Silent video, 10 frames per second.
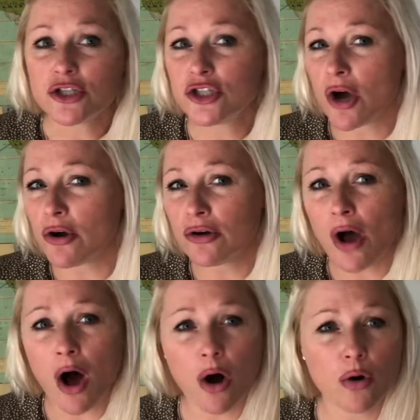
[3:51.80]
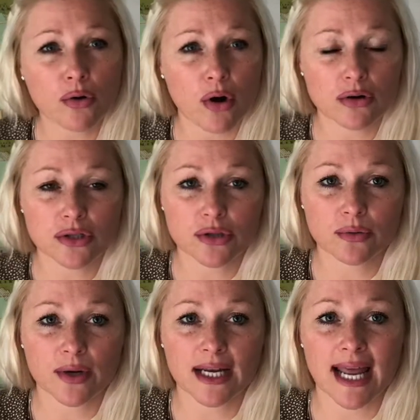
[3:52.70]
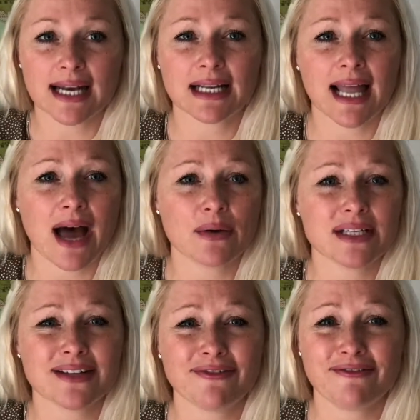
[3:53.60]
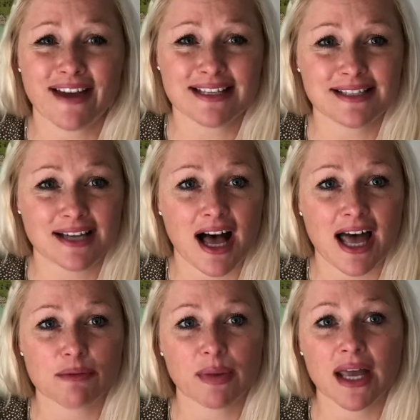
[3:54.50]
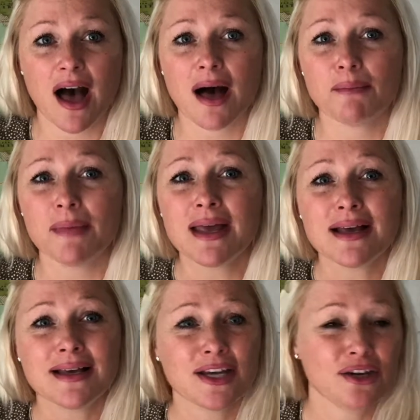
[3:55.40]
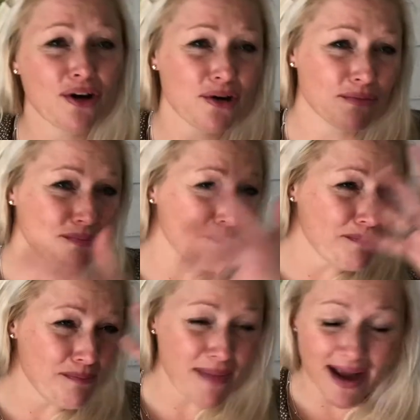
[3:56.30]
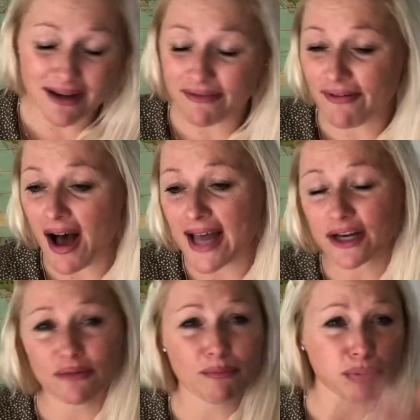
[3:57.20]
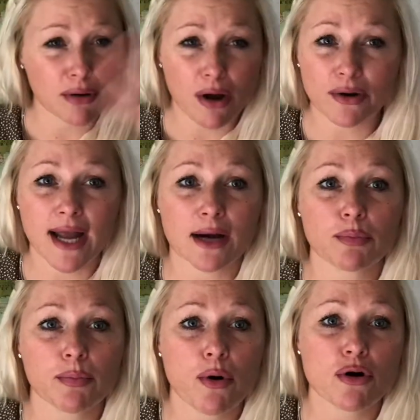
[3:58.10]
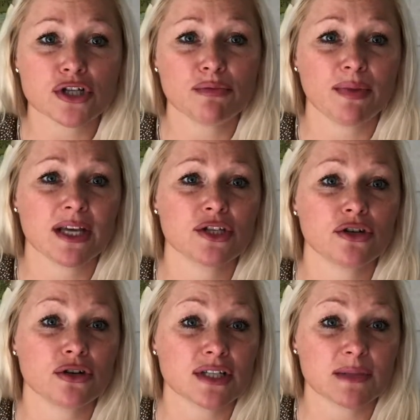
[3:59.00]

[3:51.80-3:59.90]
Don't hold onto it and allow it to fester and become, you know, magnified and blown out of proportion because you're not